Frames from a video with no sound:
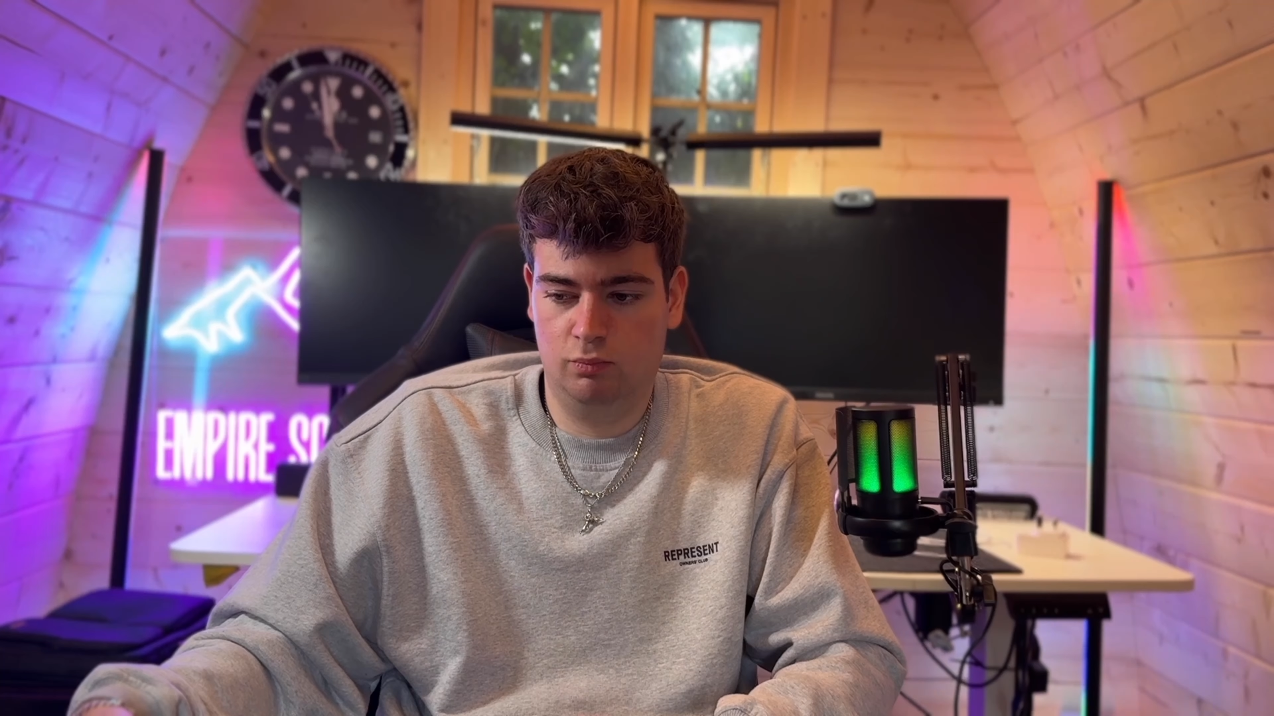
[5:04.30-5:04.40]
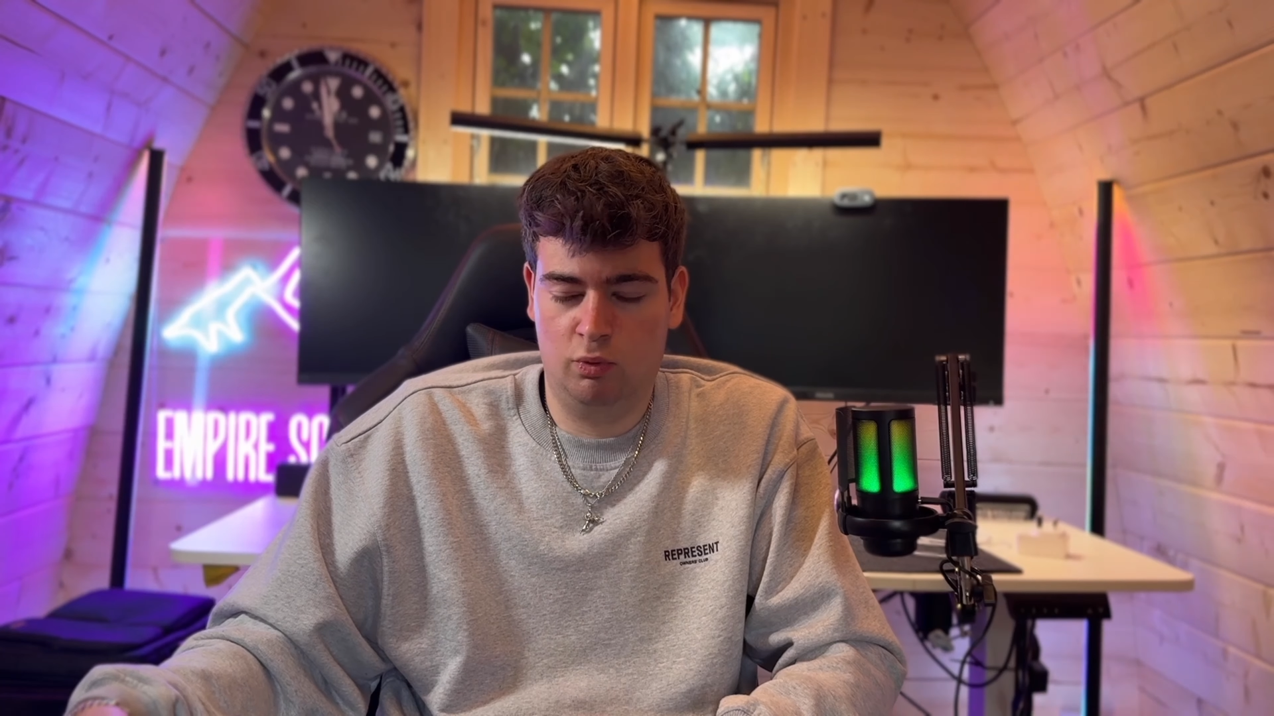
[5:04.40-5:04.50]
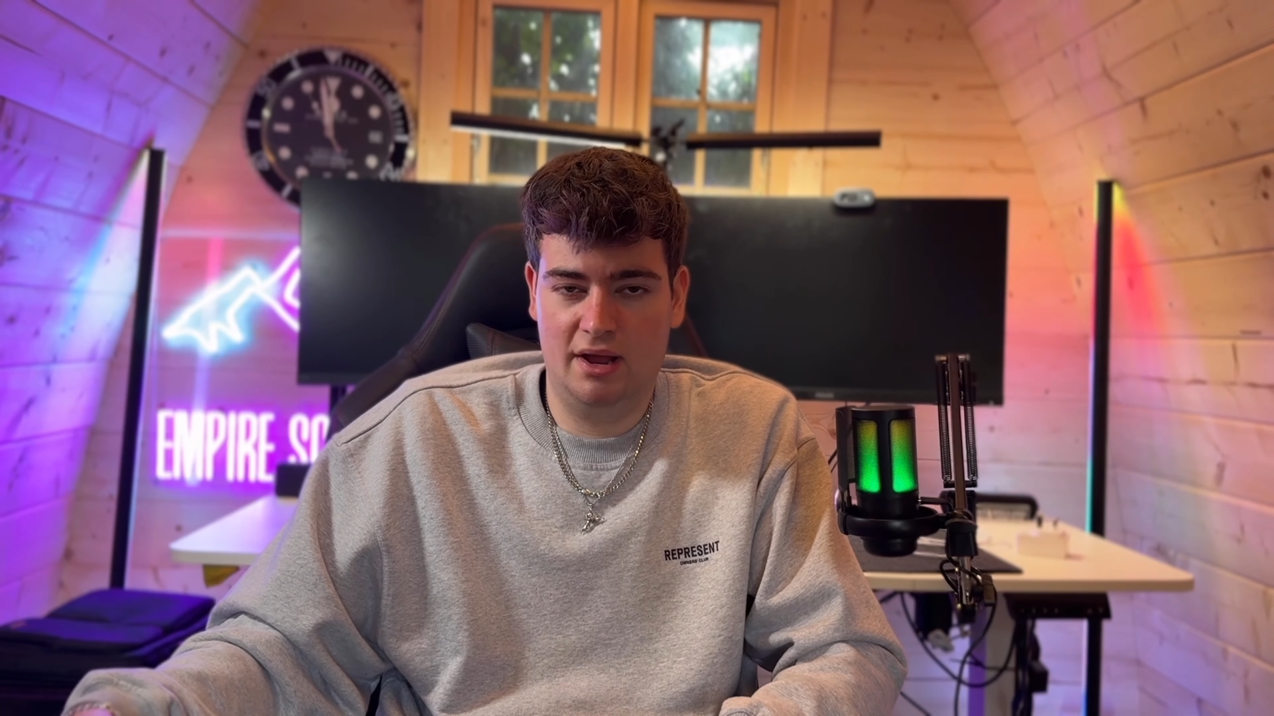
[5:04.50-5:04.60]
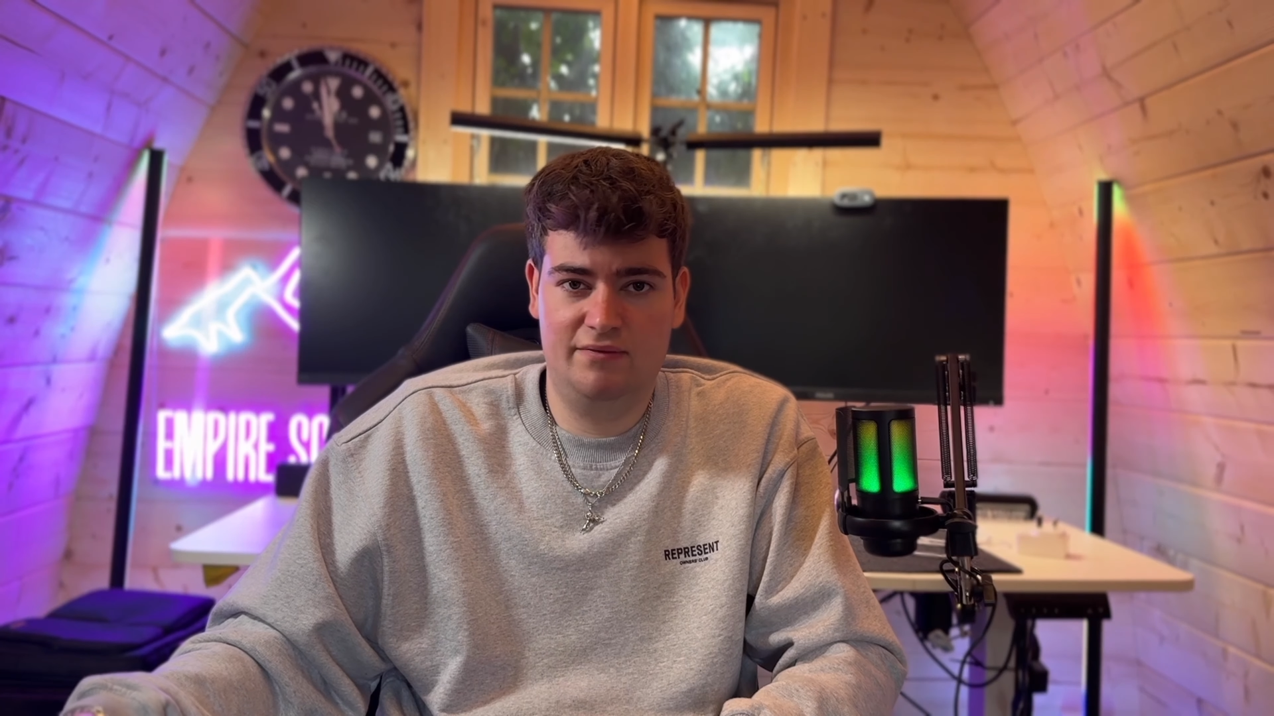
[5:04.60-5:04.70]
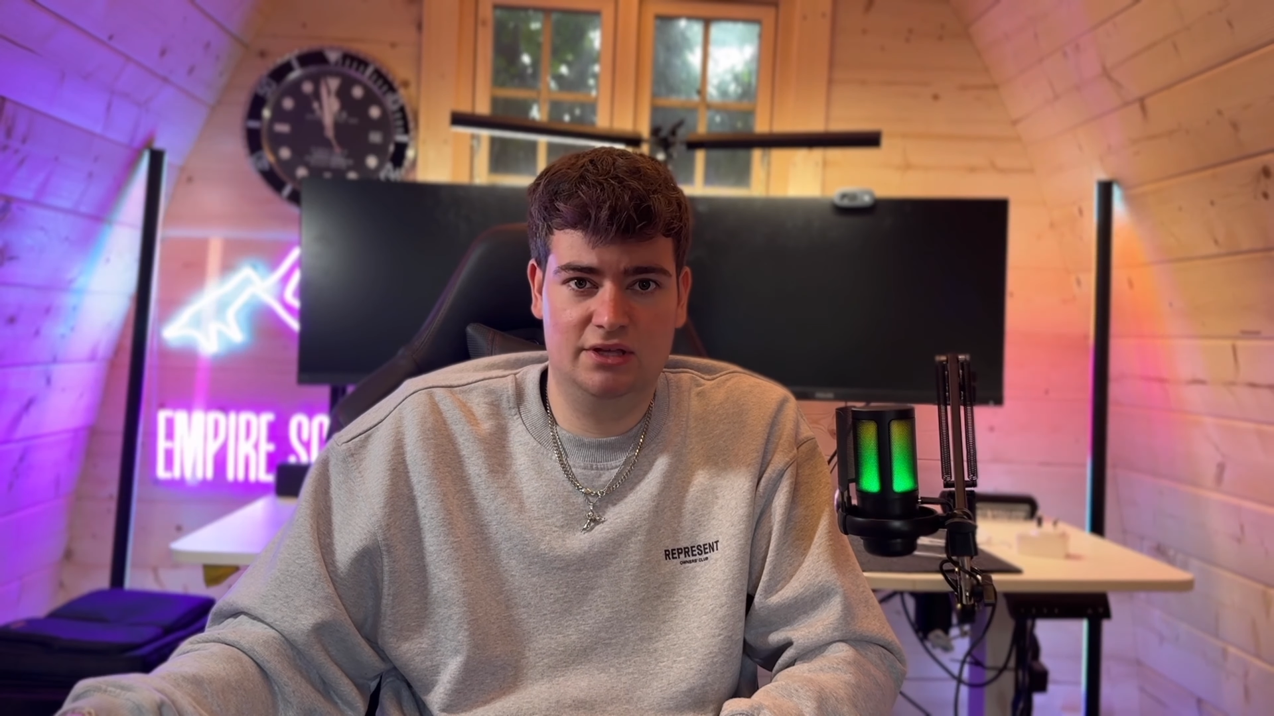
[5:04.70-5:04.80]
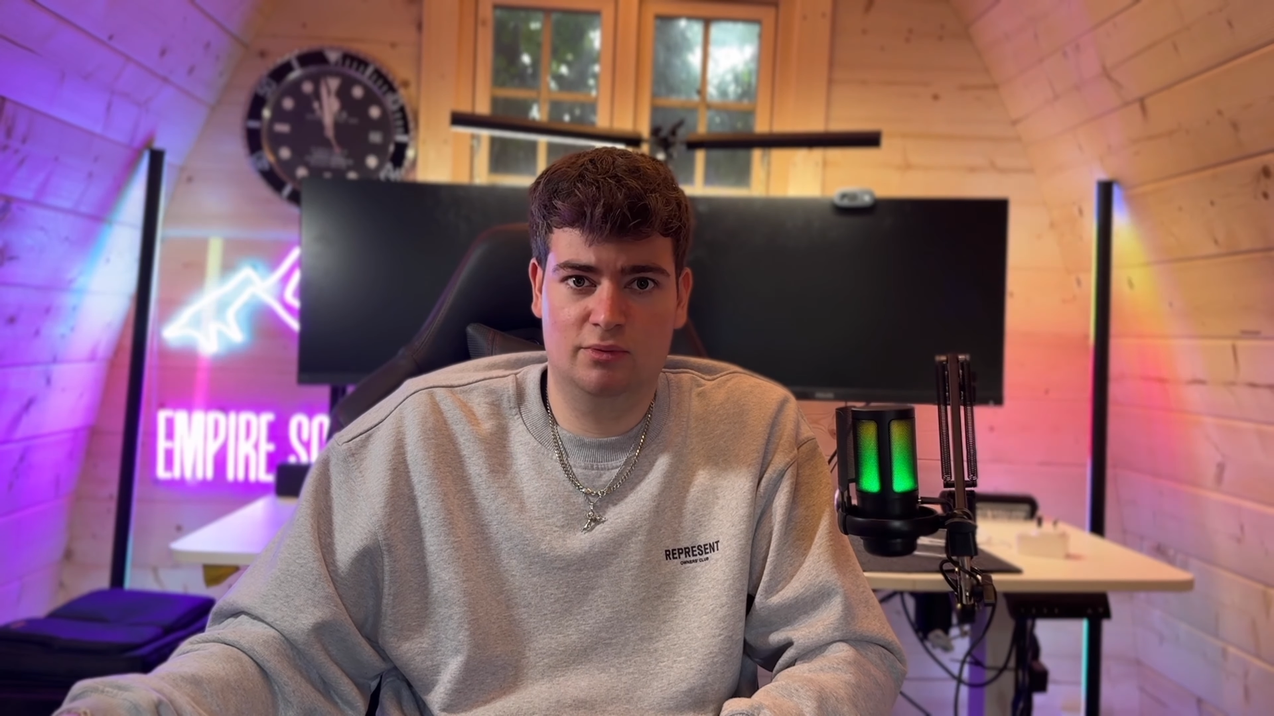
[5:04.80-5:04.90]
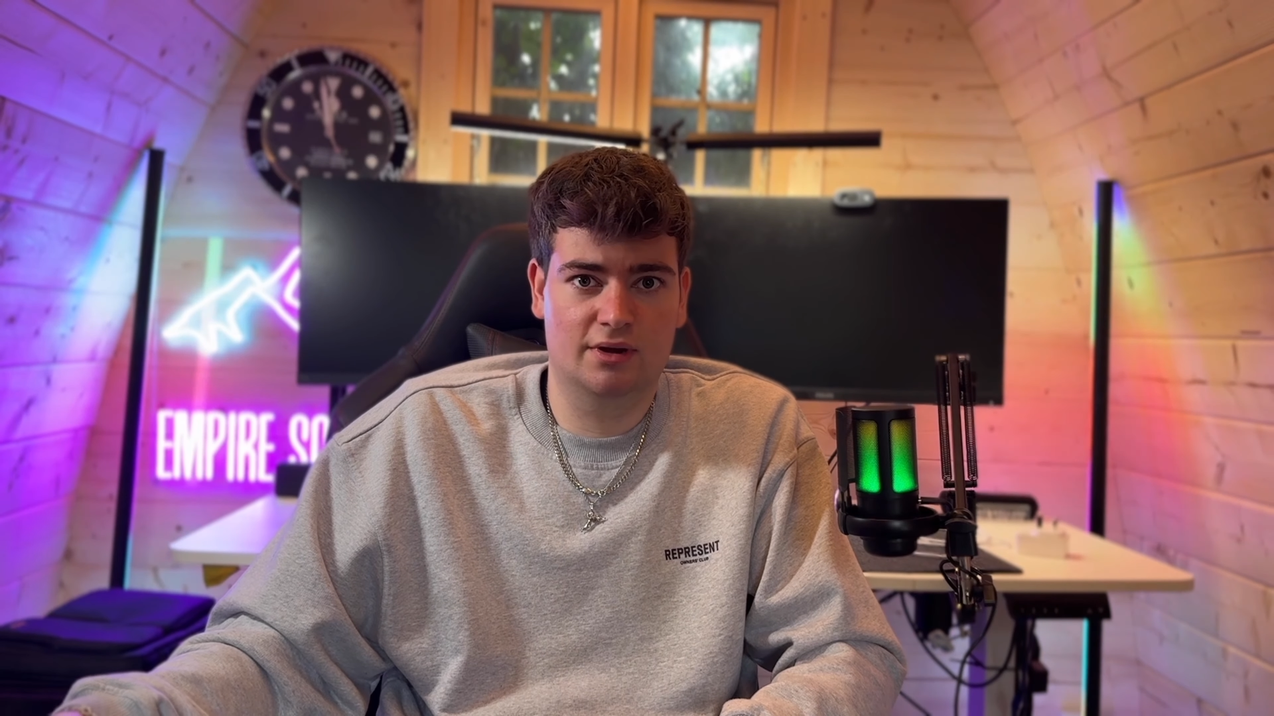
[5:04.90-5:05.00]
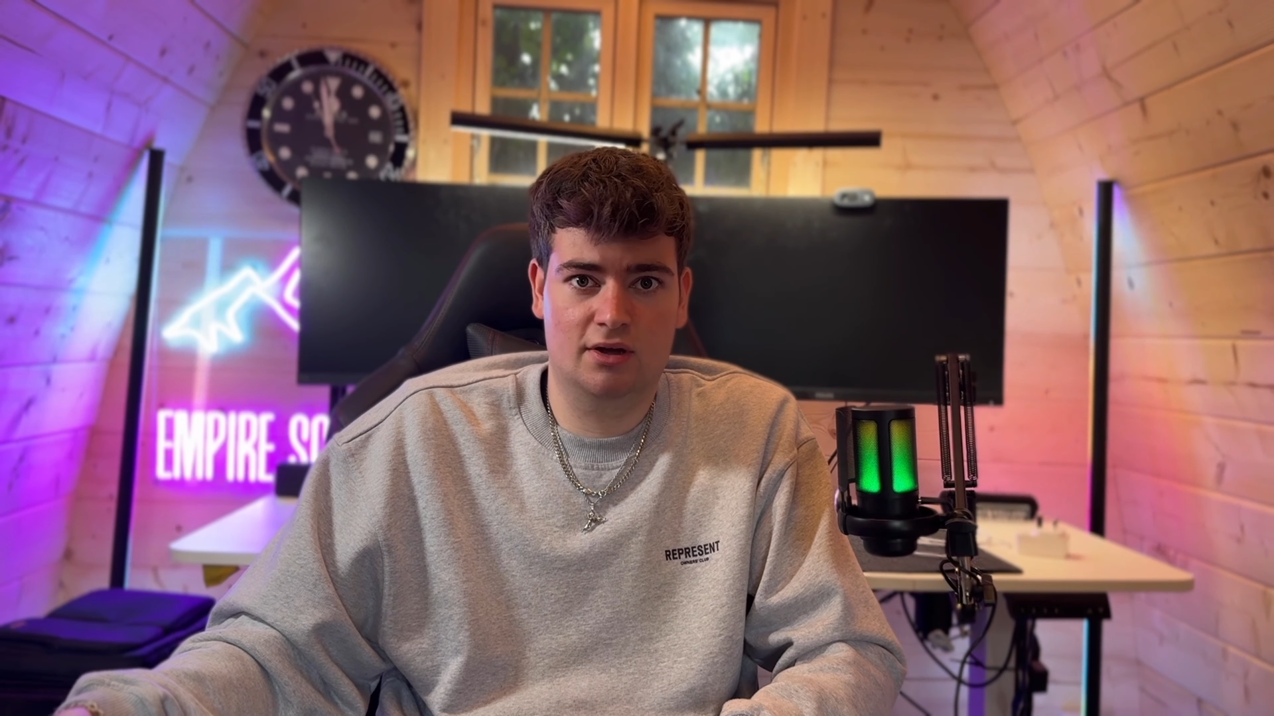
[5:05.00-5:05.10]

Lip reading: whatever you want to